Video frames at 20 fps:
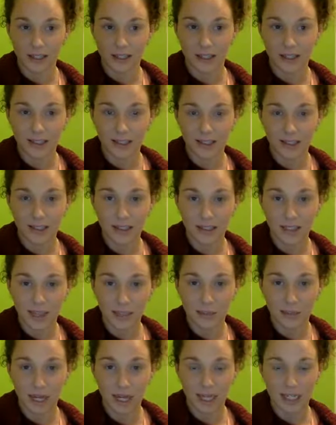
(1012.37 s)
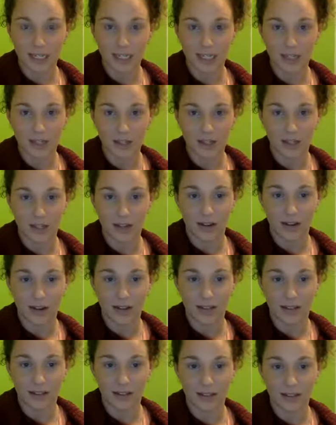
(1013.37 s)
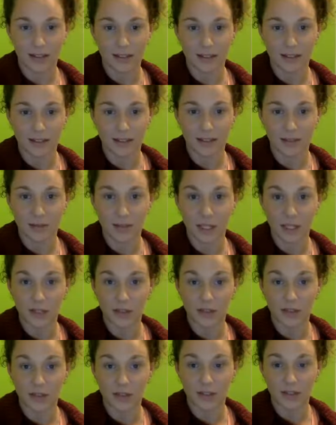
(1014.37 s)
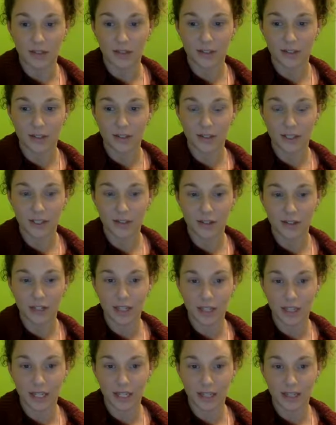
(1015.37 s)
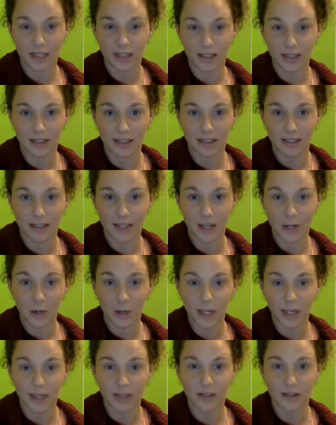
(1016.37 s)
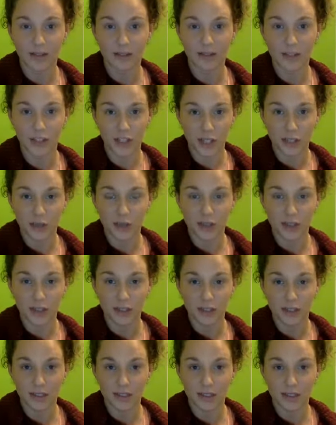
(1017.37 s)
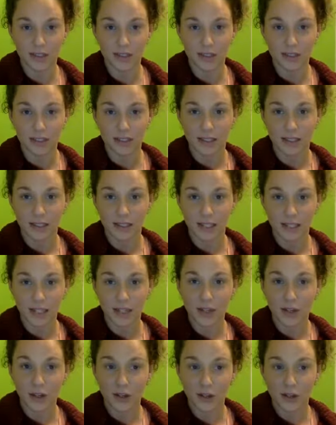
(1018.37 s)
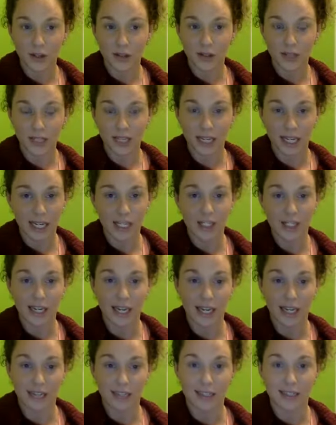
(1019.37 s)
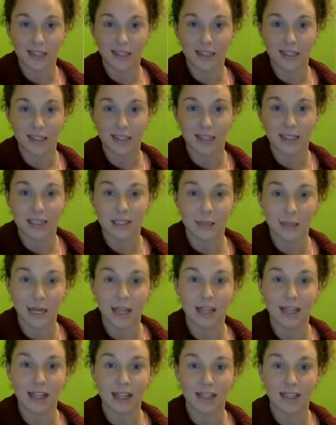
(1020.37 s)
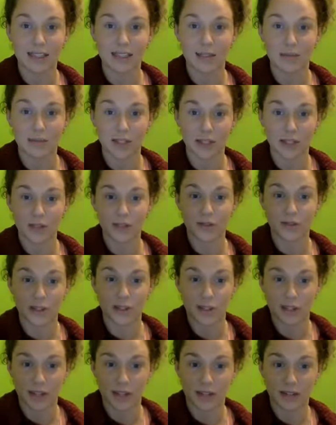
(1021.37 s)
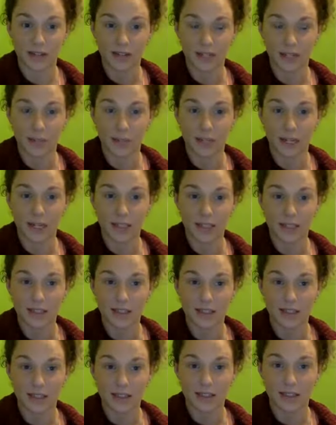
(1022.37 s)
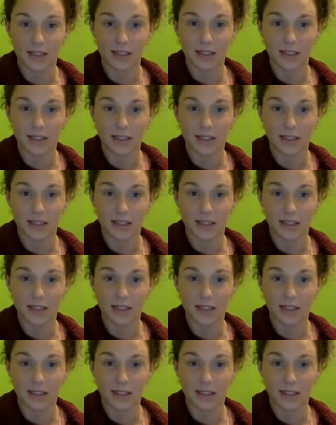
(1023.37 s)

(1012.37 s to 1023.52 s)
this is the impact that doTERRA has on the world. You're literally helping children, young girls, get educated in Somaliland because of doTERRA's impact in